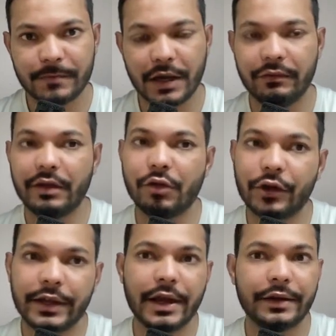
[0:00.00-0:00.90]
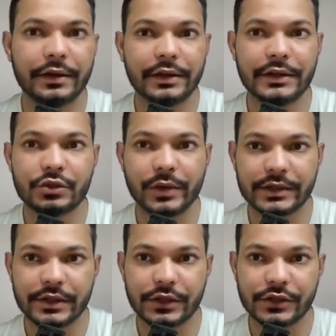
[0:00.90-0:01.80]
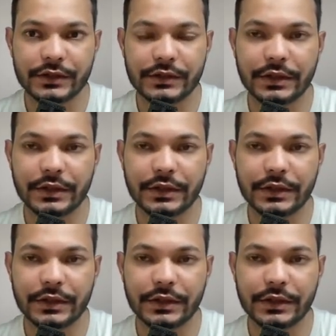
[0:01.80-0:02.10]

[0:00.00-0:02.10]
And we have already added these two extensions